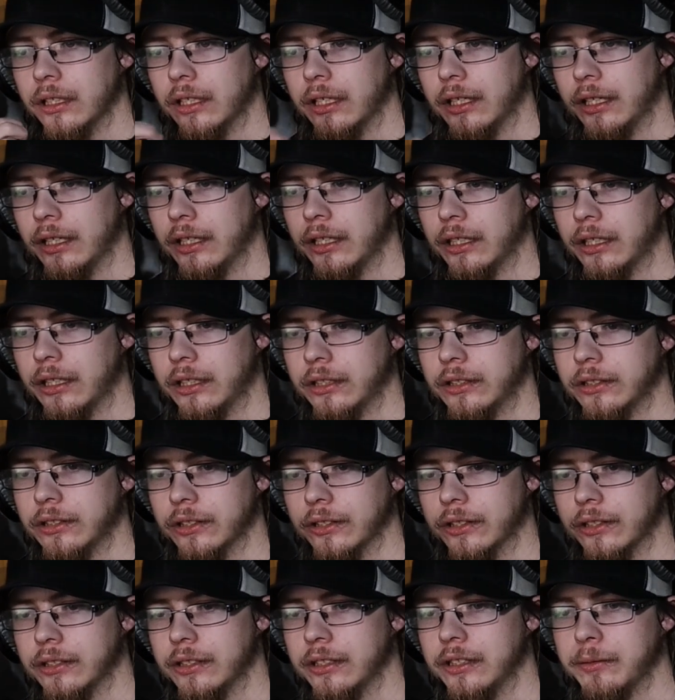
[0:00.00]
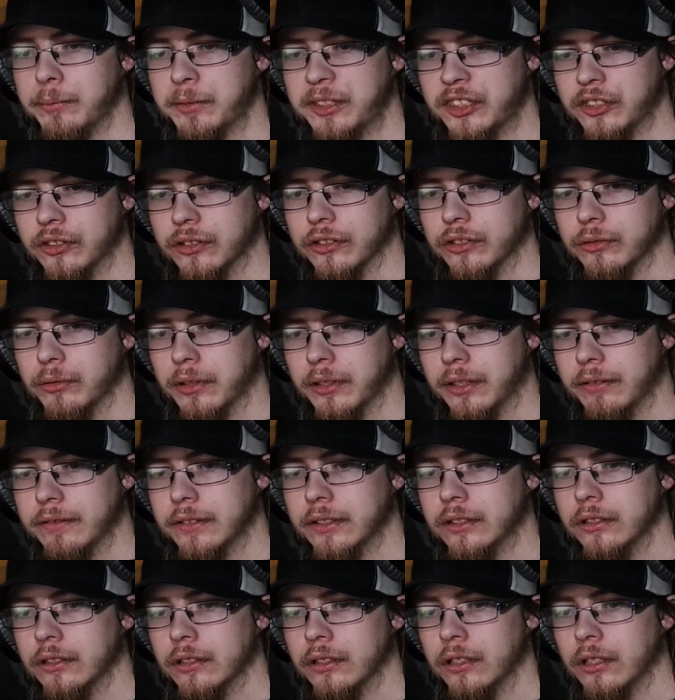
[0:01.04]
and the demons or whatever.
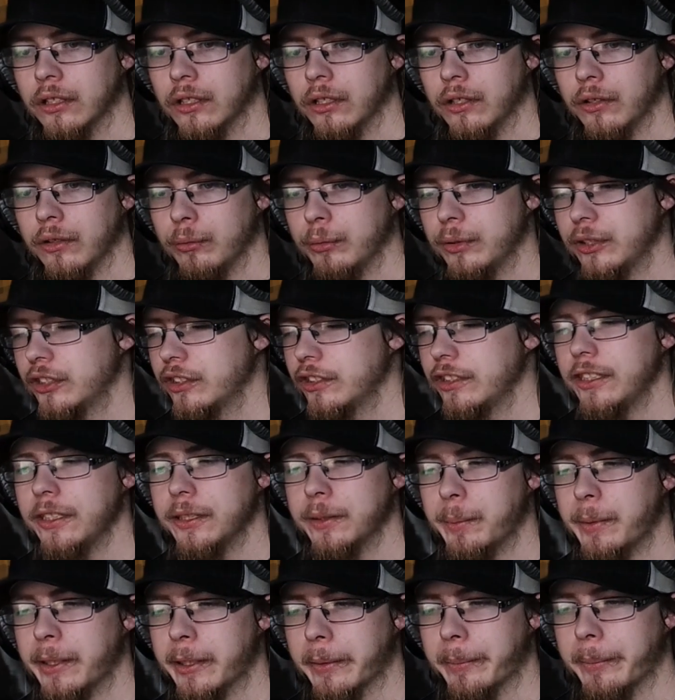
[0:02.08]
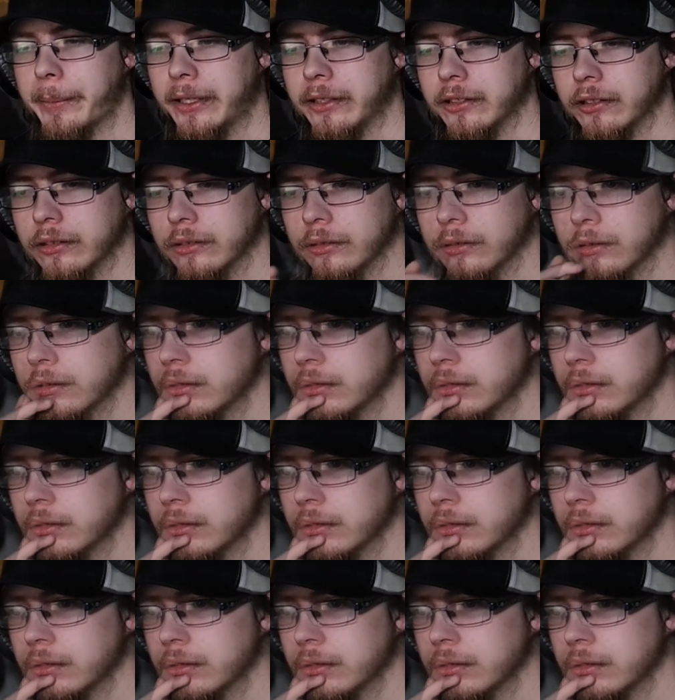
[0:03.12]
We just need to make it better.